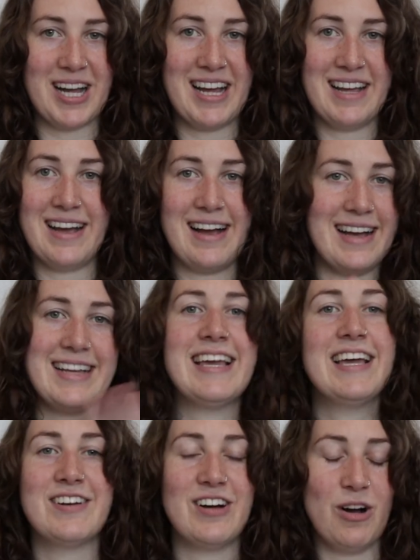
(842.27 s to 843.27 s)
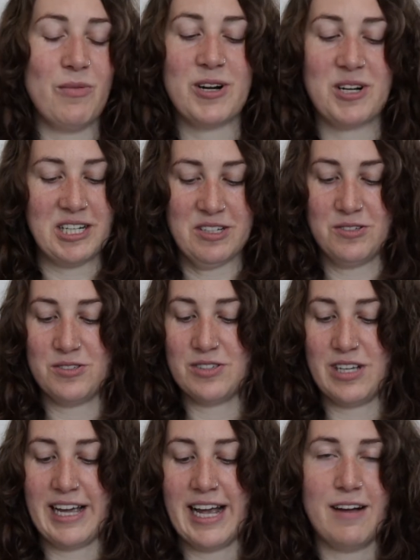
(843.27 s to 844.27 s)
I, I cannot heels,
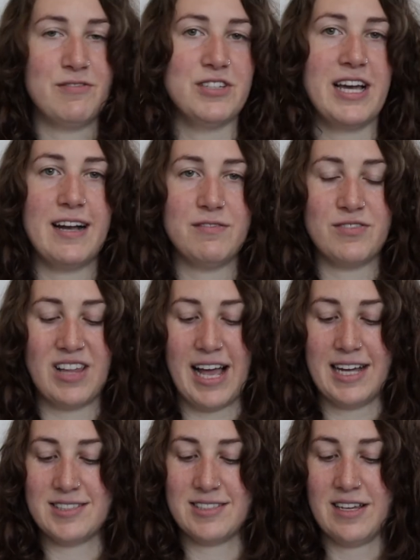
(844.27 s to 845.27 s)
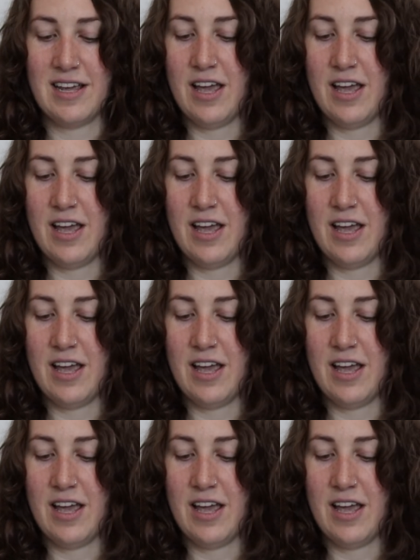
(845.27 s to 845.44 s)
I have to have flats.